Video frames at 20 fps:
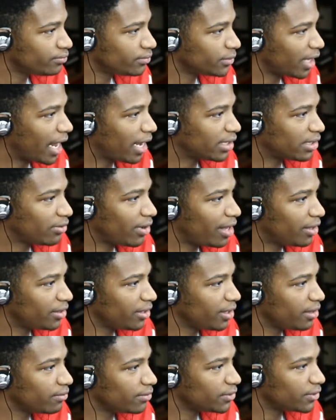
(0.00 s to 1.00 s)
in
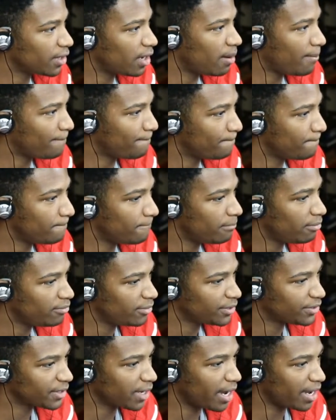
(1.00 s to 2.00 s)
actuality, it was um
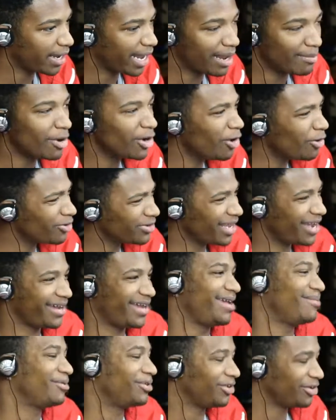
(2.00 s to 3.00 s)
this guy Game Onion. Oh yeah,
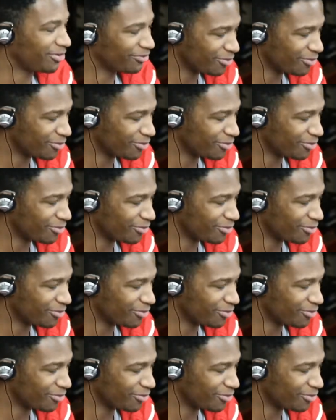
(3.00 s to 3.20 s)
Game Onion,